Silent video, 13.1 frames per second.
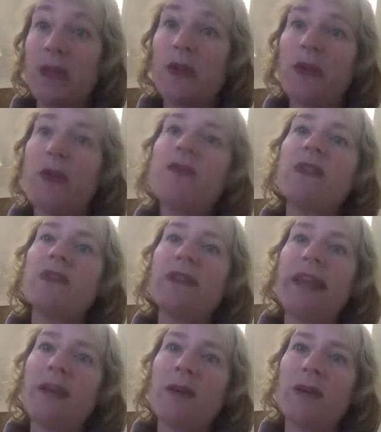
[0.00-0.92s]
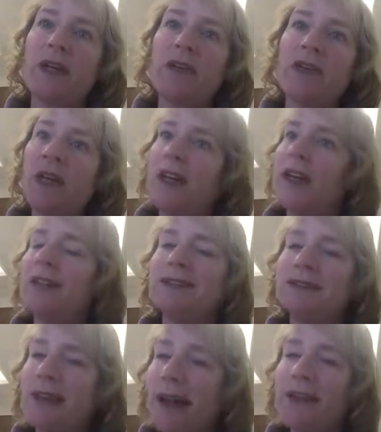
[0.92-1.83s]
you use the language
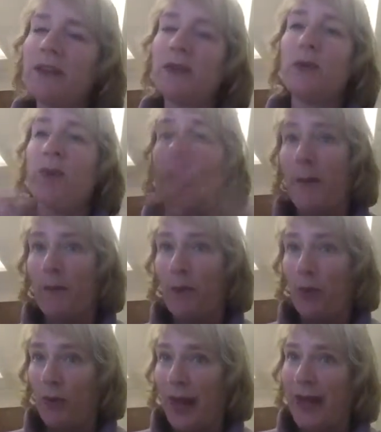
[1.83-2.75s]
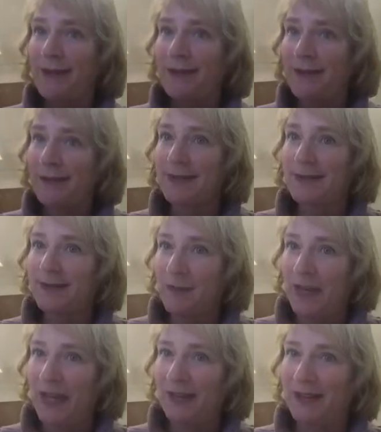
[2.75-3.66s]
not to practice
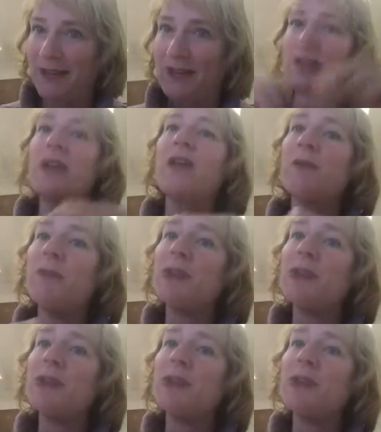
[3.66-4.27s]
Spanish,